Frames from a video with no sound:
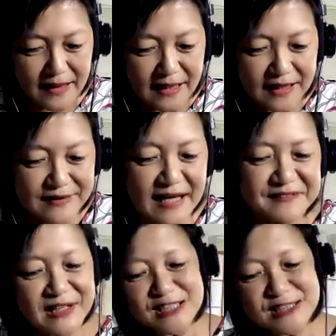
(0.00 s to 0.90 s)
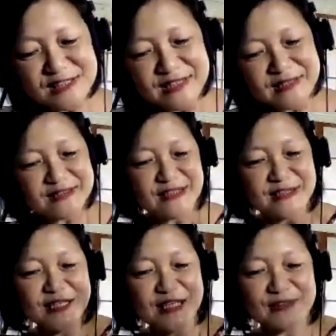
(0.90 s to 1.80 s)
Then there is the, the,
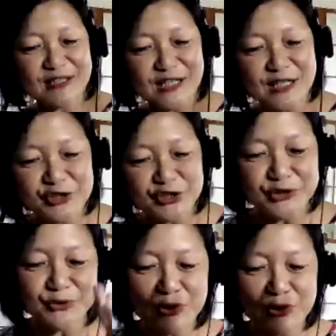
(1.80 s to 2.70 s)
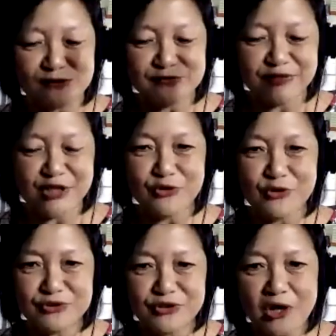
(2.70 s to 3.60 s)
the issue of you know
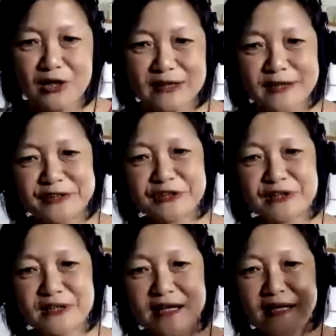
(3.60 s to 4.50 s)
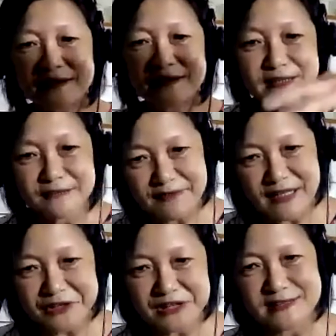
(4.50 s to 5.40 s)
knowledge and
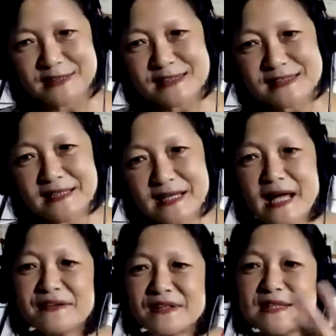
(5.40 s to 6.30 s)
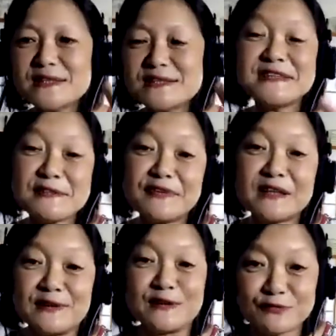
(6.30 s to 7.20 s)
conventions. This is
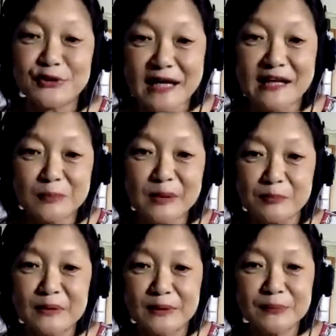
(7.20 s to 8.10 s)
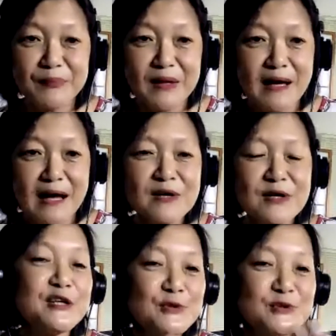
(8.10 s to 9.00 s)
difficult for young people. How are
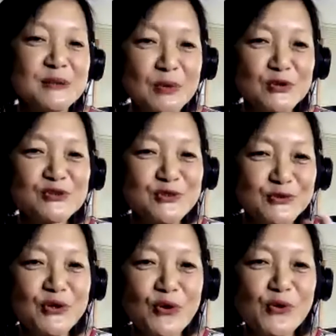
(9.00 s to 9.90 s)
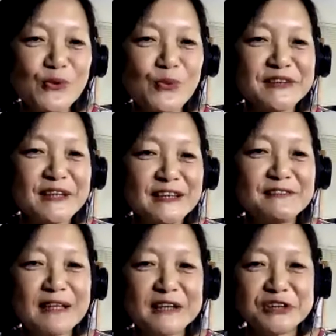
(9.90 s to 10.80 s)
you supposed to know what the
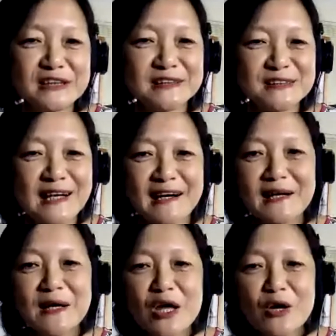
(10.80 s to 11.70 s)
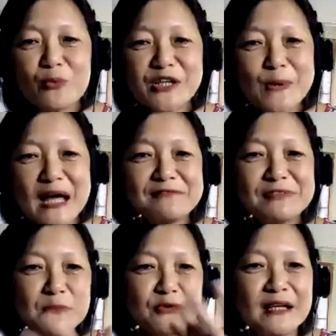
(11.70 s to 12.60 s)
conventions are when you haven't
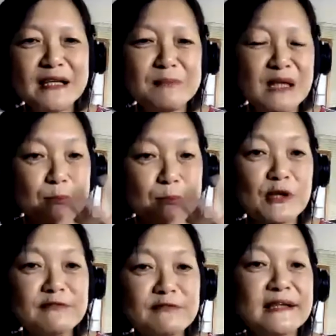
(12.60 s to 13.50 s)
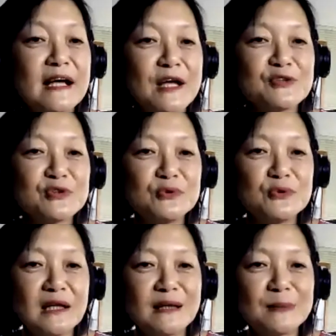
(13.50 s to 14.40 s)
really been privy to
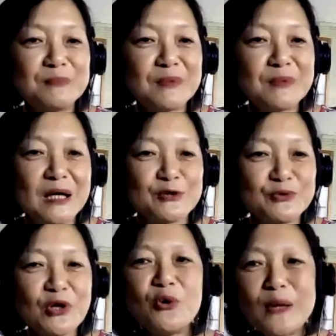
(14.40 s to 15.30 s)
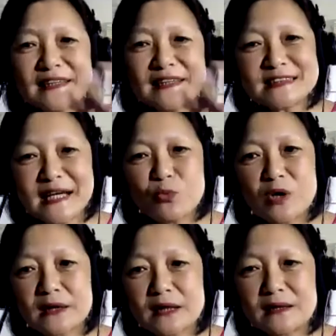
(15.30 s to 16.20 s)
um, to knowing, say, what
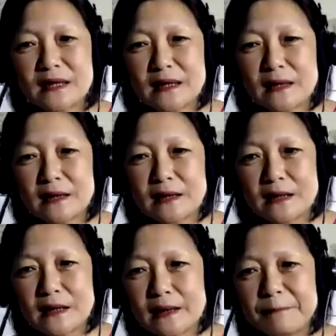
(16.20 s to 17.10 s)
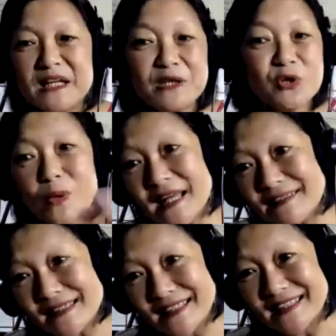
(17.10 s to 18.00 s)
a, a minuet
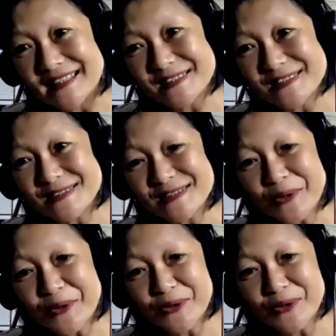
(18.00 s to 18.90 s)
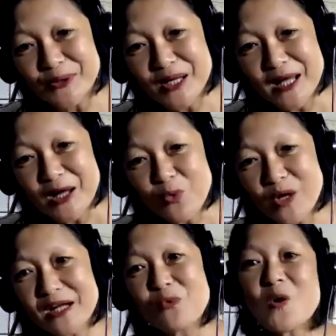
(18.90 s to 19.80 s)
is, or what a
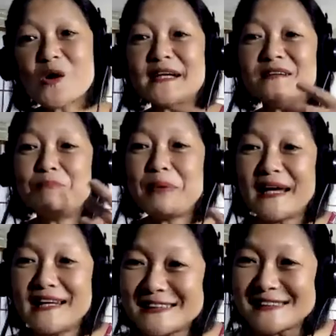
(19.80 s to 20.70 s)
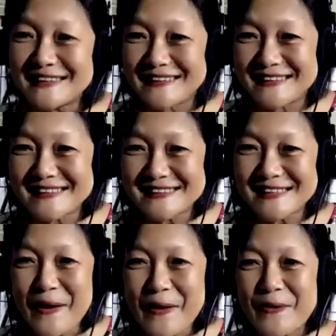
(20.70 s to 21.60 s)
walking bass is,
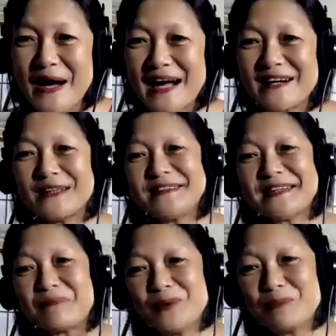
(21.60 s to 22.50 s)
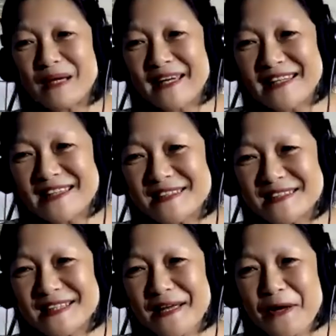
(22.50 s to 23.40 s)
or how a double bass
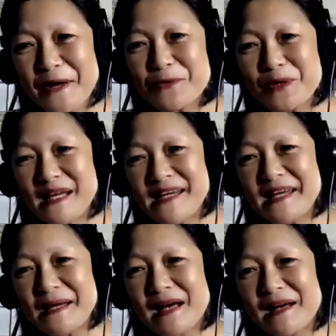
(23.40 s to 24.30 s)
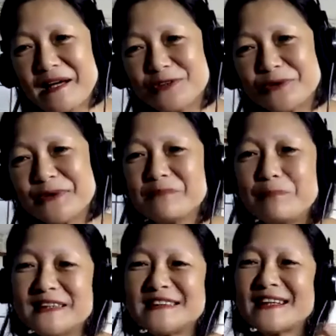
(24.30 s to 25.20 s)
would be uh, doing
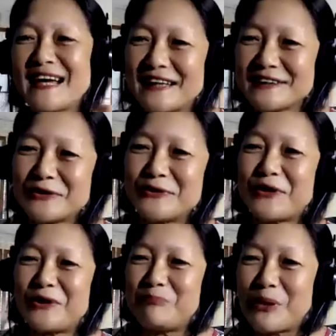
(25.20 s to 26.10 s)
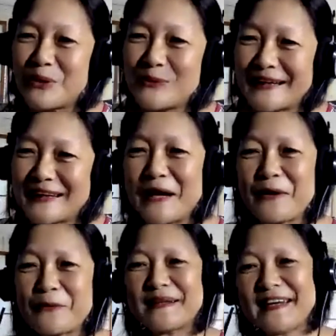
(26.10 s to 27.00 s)
pizzicato or bowing when
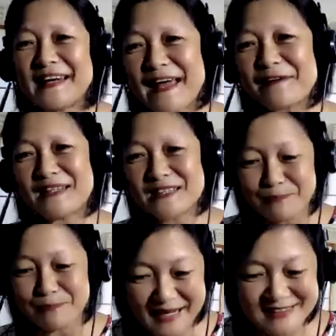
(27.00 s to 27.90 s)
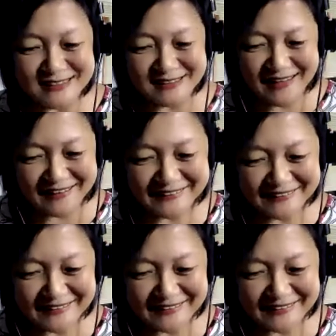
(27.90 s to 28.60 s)
they have this bass line?